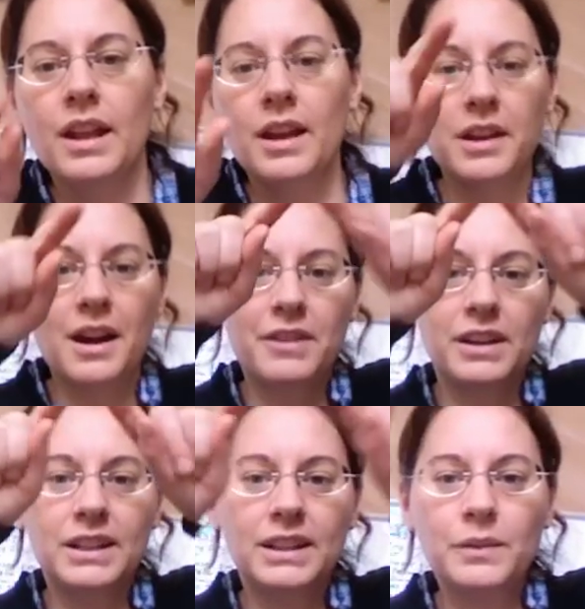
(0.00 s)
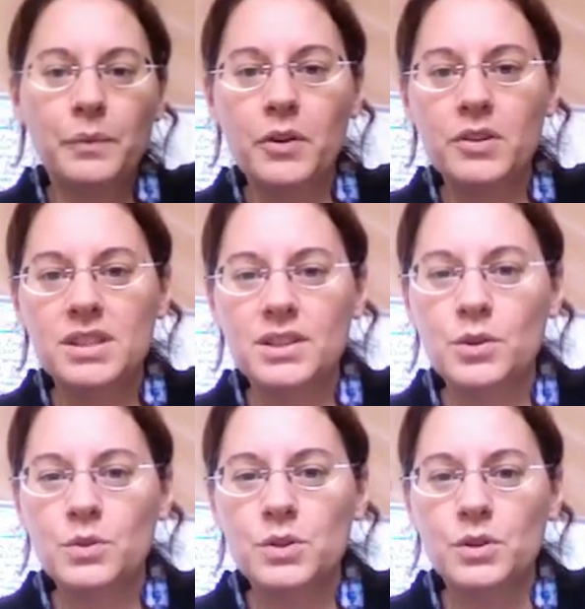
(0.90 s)
You have a little box in
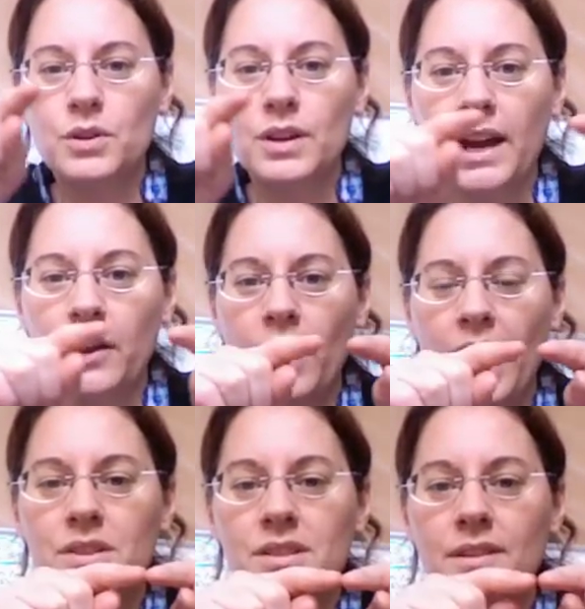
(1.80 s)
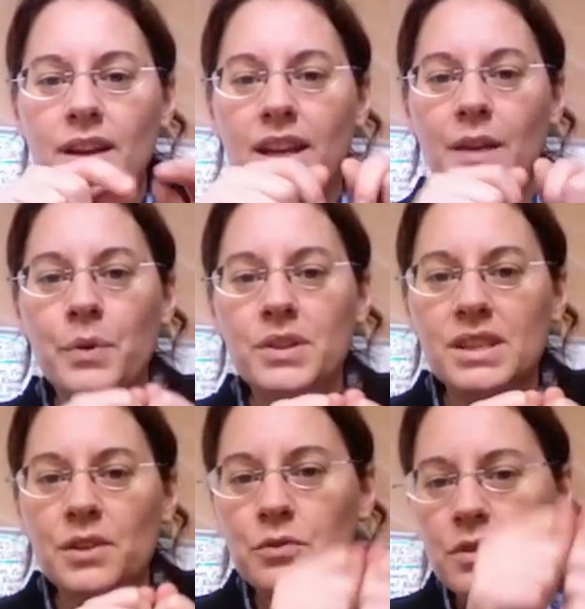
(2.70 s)
your door at your house, and he puts
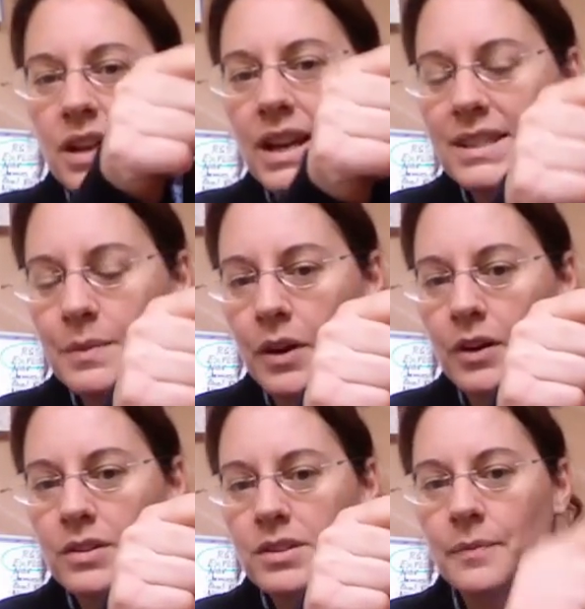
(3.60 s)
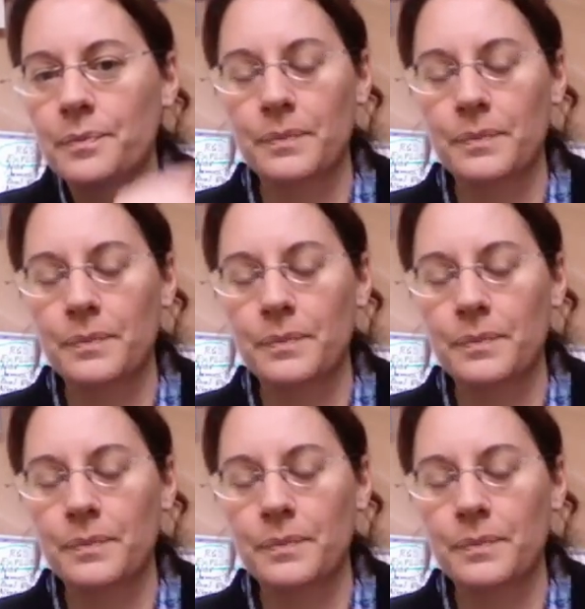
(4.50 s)
it through the letterbox.